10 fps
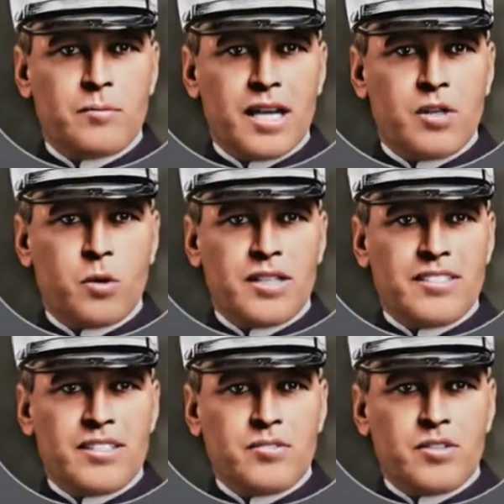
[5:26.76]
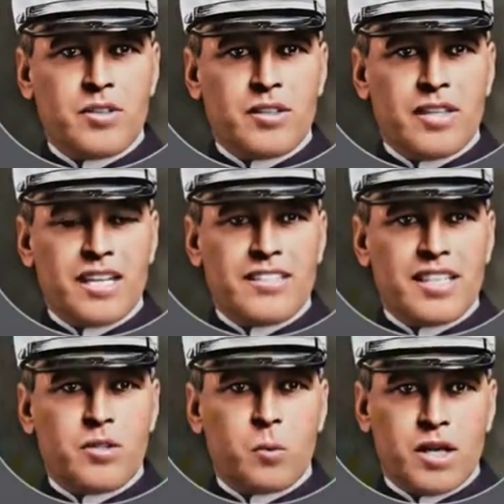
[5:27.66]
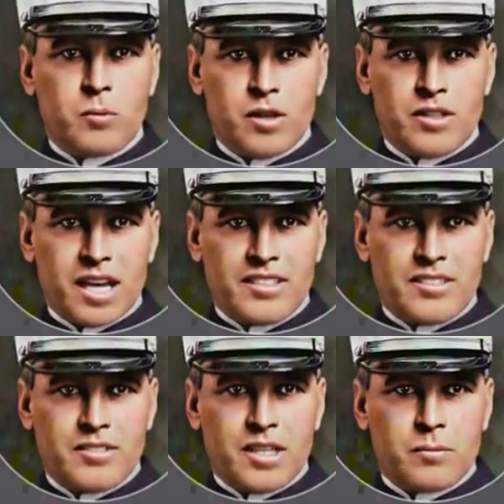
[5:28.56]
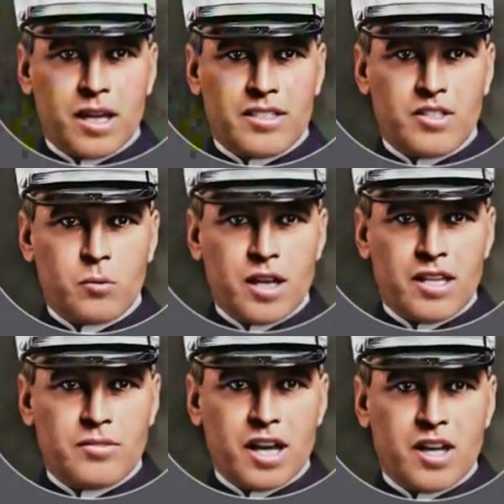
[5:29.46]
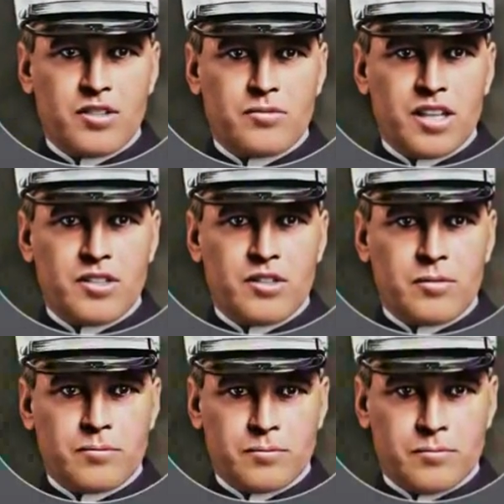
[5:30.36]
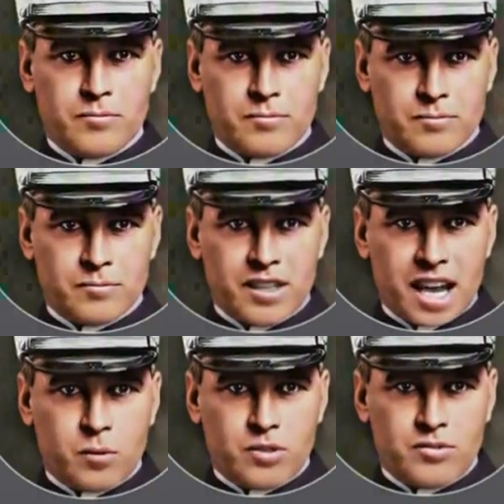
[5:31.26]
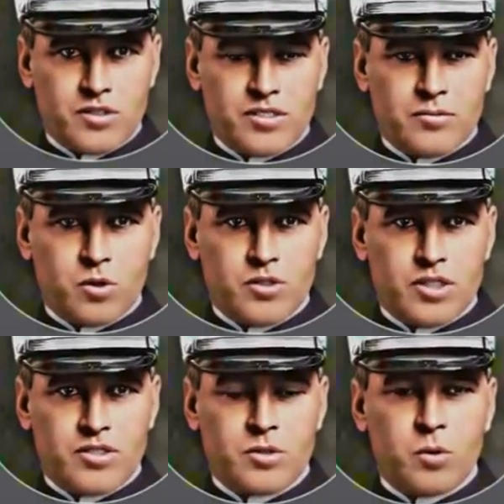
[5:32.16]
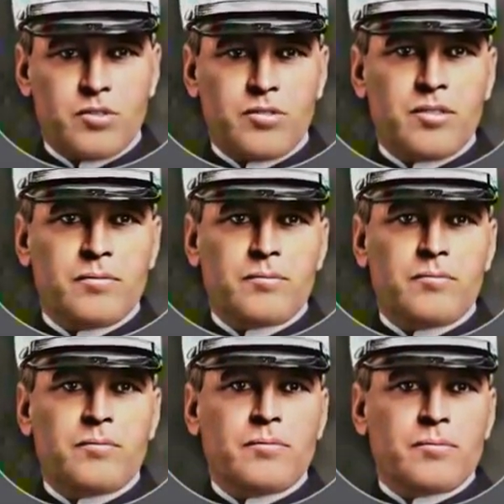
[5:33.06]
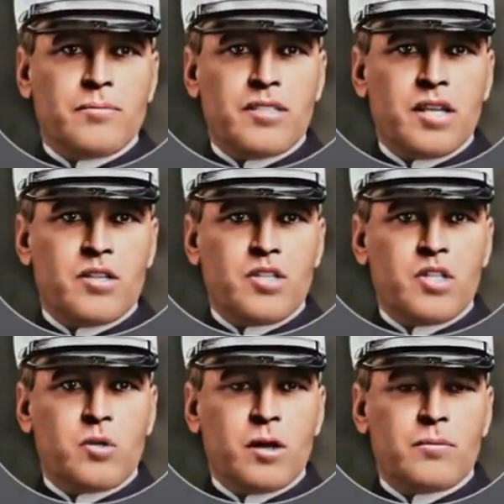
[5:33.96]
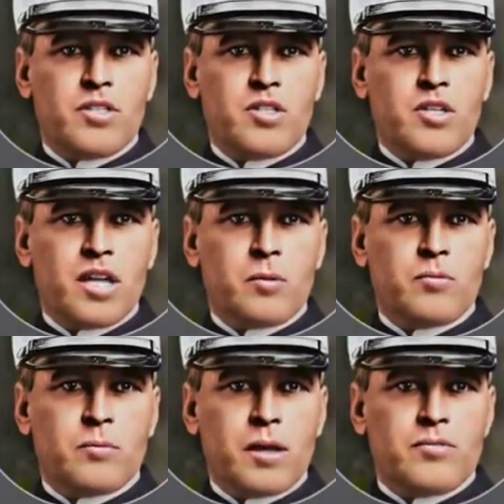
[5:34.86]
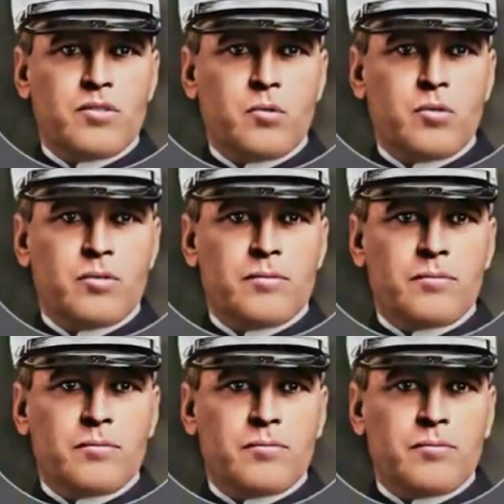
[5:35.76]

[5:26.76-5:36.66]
On May 27, 1921 I suddenly passed away of a heart failure. I was 54 years old. Large crowds turned out for my funeral.